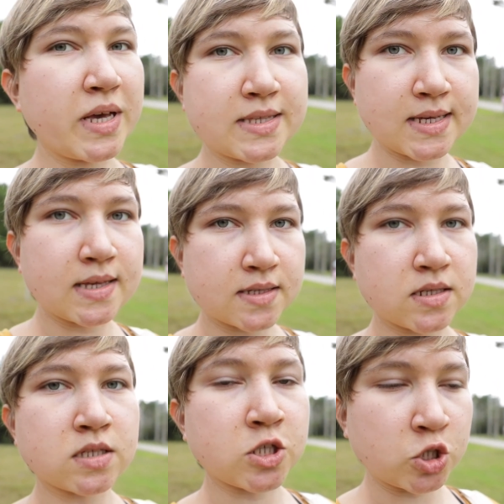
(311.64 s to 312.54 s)
might say that
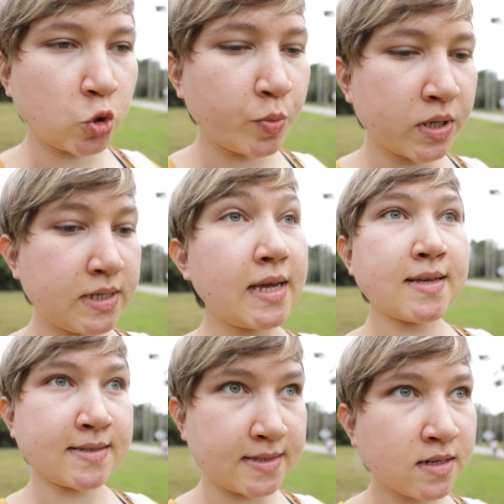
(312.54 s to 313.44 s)
this is stupid.
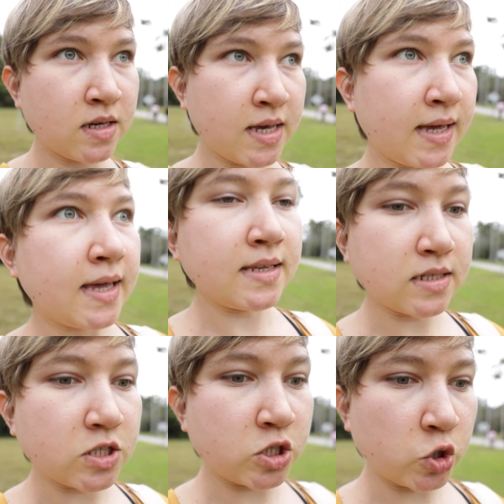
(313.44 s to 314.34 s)
Yes, it
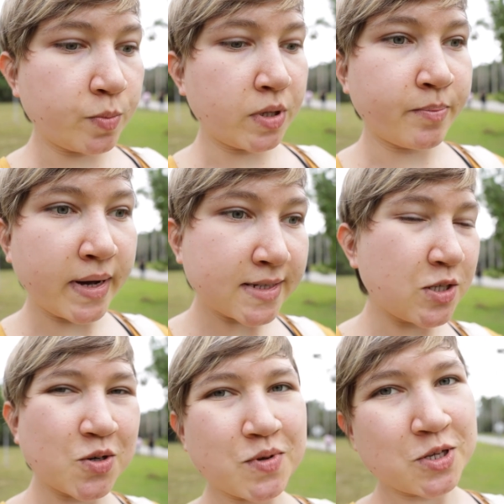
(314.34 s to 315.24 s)
is stupid, but you
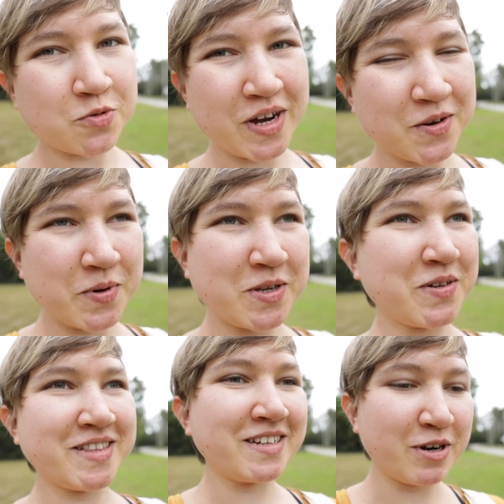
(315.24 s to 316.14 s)
know, in Ukraine we
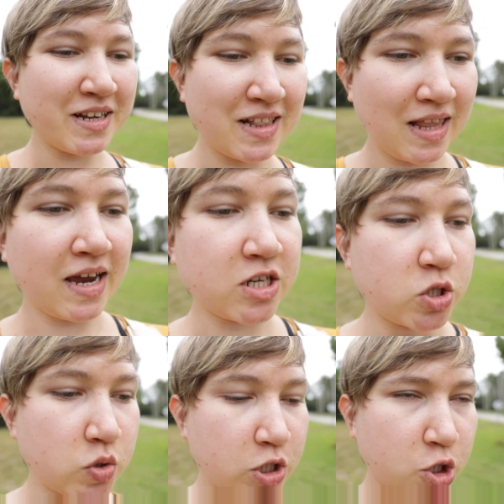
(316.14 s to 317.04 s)
don't really like
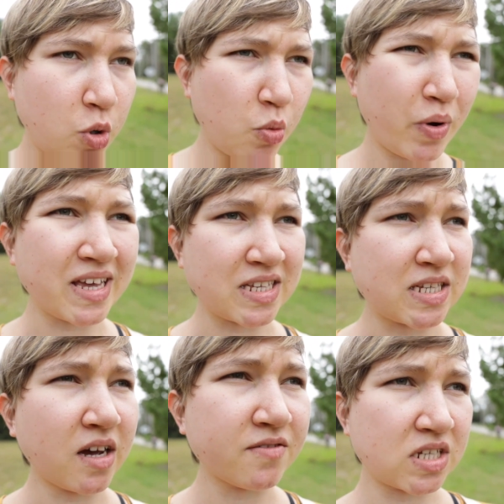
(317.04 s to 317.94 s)
to throw away
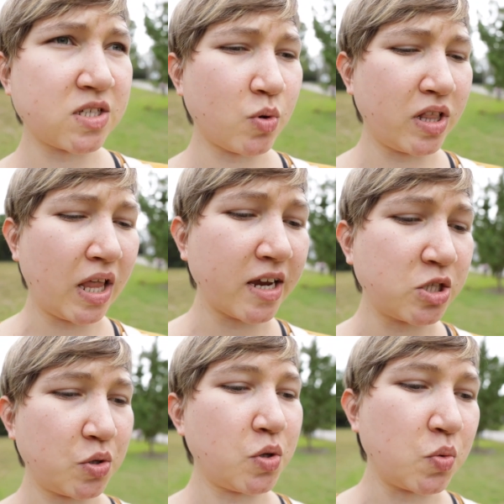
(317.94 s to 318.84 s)
stuff that we like
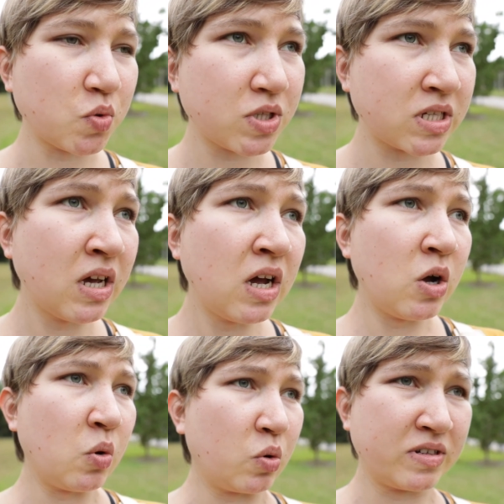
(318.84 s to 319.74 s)
to use
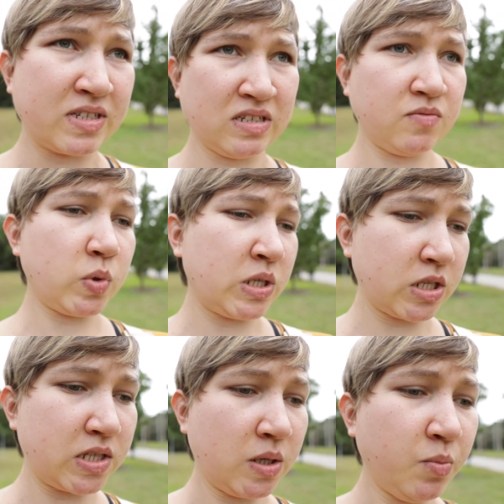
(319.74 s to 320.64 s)
or that we
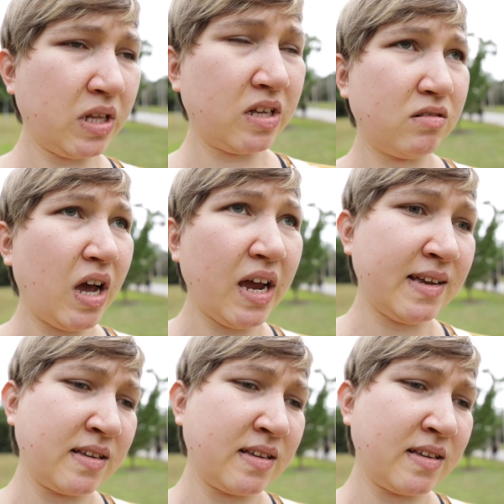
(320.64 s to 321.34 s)
just simply like.